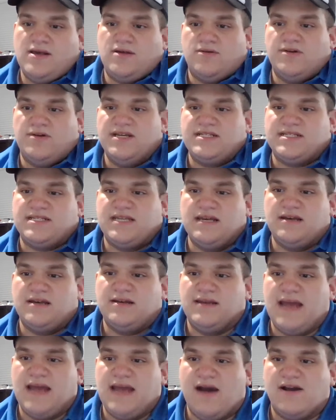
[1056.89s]
Luis
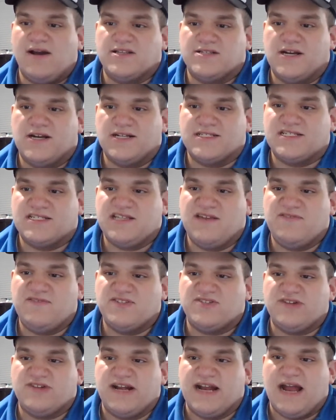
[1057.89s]
Gil now has gone
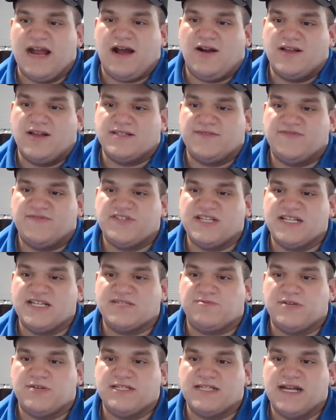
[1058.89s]
7 straight outings of
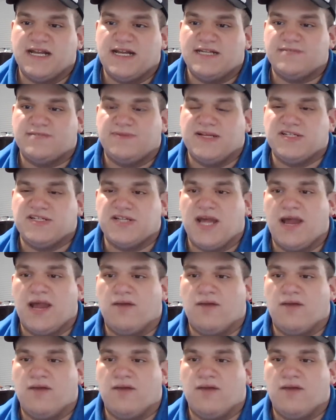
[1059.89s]
6+ innings pitched